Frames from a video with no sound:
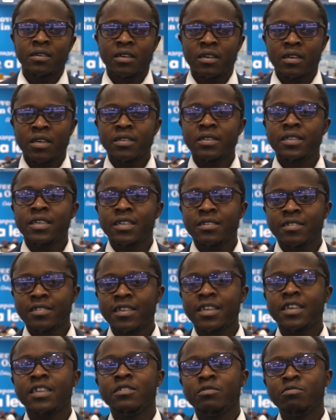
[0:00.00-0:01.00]
and then
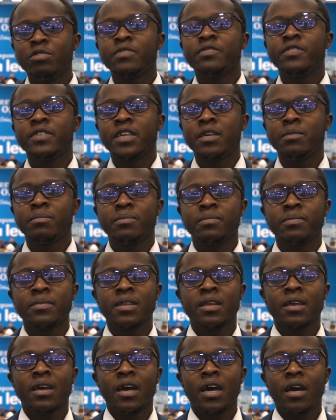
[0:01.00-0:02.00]
signed with them
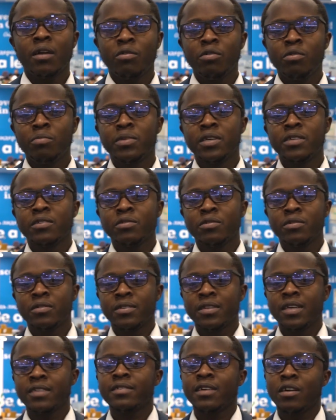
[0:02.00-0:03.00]
agreement
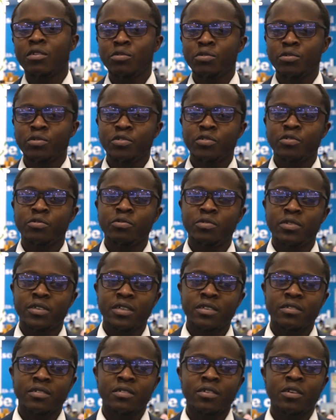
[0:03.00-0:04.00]
that allows
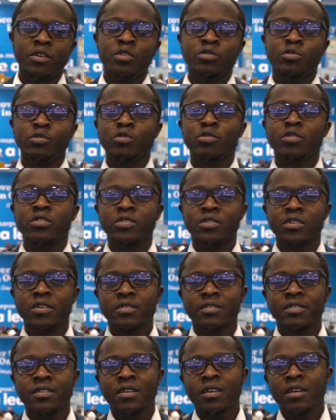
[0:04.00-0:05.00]
students to
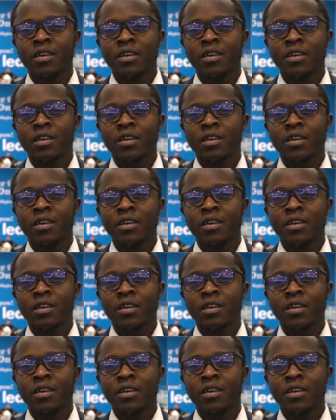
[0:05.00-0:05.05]
conduct